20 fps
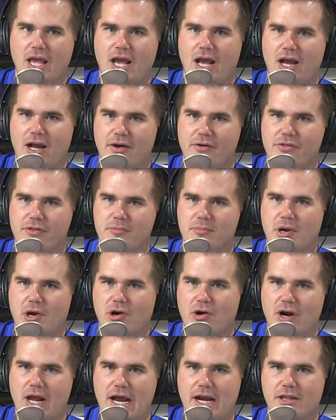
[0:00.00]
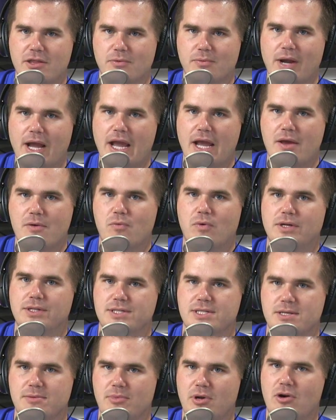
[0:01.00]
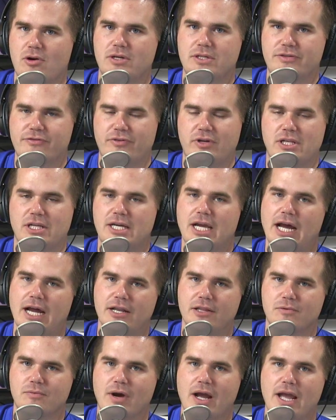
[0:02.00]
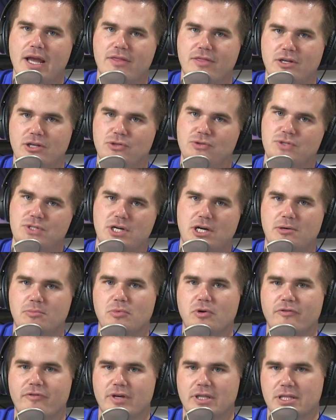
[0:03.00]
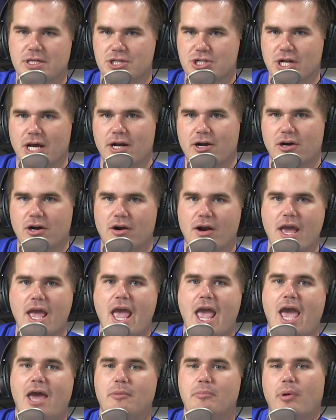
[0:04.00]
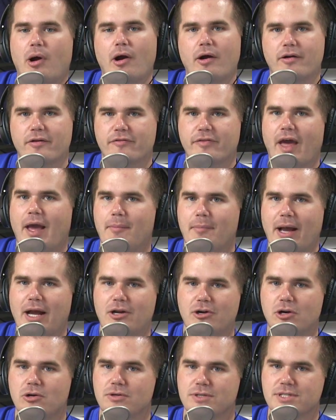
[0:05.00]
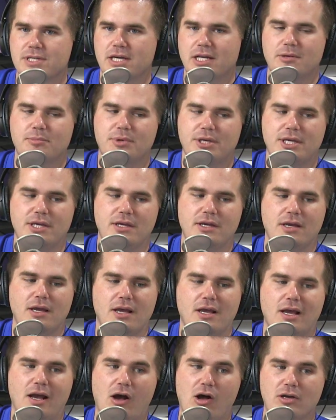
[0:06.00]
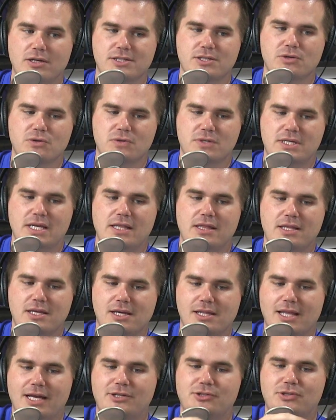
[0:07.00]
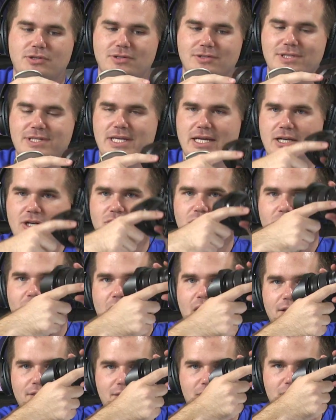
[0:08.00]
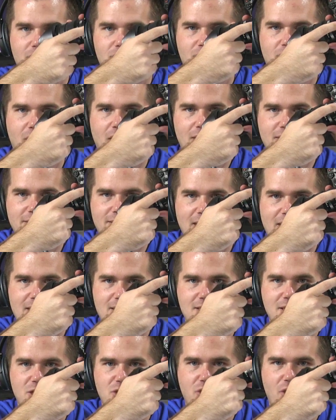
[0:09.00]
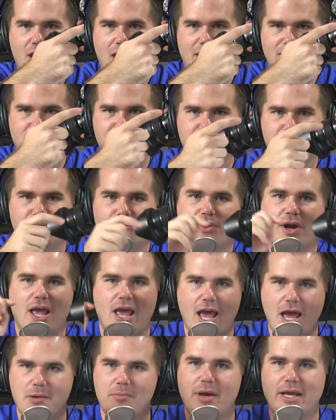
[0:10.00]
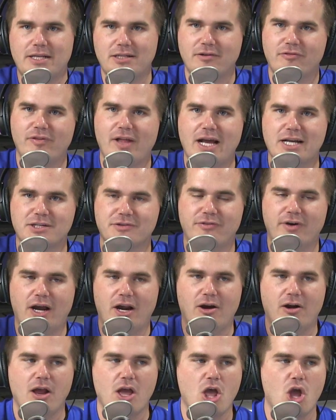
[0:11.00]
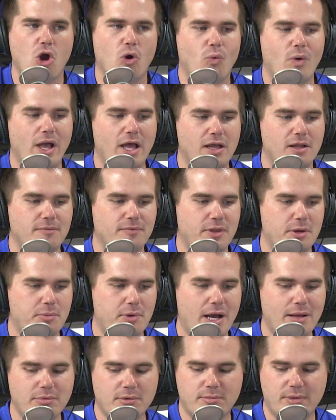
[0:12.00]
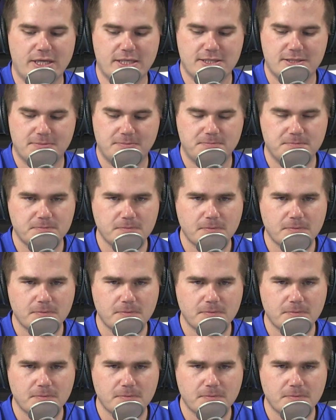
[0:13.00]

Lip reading: the mirror out of the way. Once the mirror is fully out of the way, then you start moving the shutter. And part of that macro is going to be also send the electrical signal on the little contacts in your hot shoe and make the flash fire. Well, the problem is,